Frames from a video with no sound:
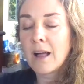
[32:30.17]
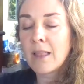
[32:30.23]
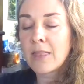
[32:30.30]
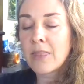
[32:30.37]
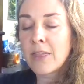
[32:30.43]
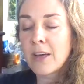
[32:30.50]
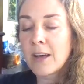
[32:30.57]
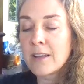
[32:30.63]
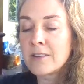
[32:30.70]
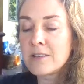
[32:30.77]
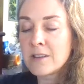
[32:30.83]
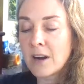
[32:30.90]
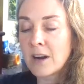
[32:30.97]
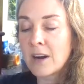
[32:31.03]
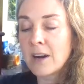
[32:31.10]
the
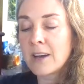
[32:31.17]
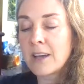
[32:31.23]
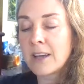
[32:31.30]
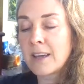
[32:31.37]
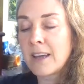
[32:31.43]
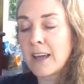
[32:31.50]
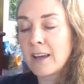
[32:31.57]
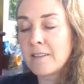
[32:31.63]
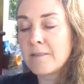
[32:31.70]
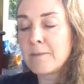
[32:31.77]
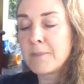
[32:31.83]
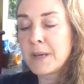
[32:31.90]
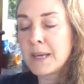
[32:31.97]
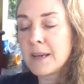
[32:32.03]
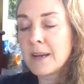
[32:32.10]
dark
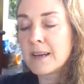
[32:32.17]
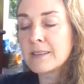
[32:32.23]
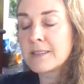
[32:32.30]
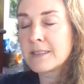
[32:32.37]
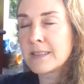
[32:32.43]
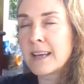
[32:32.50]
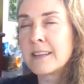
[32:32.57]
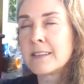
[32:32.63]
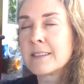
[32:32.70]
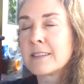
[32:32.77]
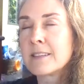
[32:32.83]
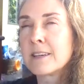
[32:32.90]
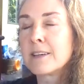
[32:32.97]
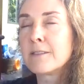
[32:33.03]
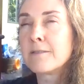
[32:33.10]
gave me a
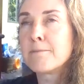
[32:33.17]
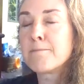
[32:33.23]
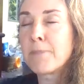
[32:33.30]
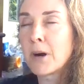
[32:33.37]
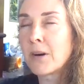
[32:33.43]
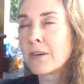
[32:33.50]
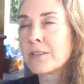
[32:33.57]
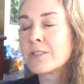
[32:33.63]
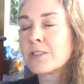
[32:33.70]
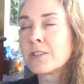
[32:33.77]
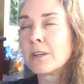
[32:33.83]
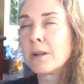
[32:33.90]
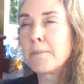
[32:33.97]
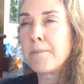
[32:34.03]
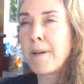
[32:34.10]
sense of
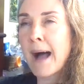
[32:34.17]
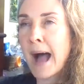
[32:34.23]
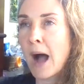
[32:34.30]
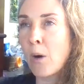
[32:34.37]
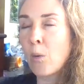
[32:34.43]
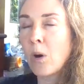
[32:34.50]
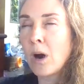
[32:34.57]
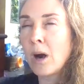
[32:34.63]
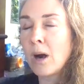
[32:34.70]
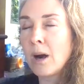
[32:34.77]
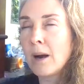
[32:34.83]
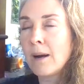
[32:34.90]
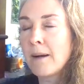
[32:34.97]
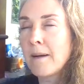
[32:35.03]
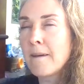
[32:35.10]
personal power,
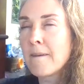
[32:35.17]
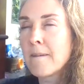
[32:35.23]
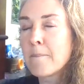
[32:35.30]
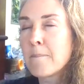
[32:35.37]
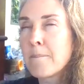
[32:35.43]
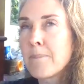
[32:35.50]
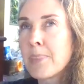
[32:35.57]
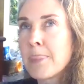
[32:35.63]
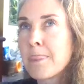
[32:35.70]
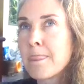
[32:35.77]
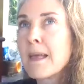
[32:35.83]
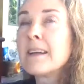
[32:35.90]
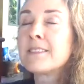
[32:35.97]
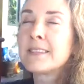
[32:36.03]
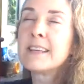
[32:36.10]

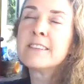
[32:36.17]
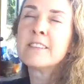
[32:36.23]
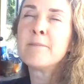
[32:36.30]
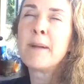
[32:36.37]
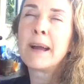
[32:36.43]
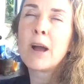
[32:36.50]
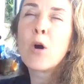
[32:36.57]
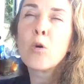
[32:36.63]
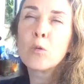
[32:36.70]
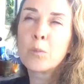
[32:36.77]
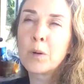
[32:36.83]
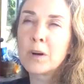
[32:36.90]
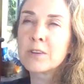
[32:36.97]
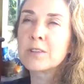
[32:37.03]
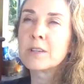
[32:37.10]
a sense of my own
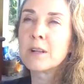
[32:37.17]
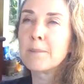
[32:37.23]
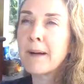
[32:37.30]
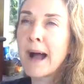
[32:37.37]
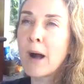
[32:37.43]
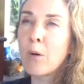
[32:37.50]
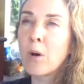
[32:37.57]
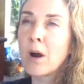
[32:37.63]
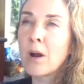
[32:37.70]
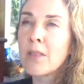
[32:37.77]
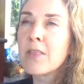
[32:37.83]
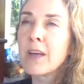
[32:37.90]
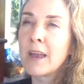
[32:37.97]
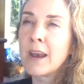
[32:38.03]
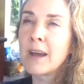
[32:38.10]
personal power
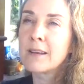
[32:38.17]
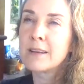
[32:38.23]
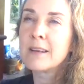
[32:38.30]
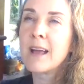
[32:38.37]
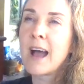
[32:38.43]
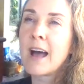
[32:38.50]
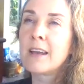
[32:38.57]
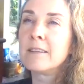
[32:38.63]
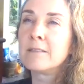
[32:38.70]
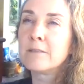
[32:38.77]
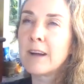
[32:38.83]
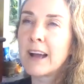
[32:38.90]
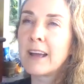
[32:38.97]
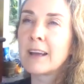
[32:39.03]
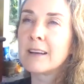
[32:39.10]
that I hadn't
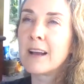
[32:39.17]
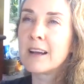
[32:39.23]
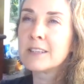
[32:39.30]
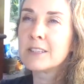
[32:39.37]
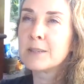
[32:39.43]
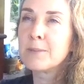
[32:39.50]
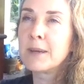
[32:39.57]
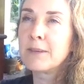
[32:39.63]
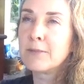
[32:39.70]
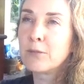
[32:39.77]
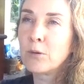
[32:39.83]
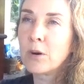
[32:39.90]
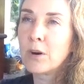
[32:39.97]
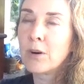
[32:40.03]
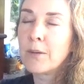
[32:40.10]
recognized
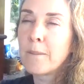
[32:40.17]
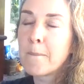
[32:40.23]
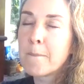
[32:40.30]
before.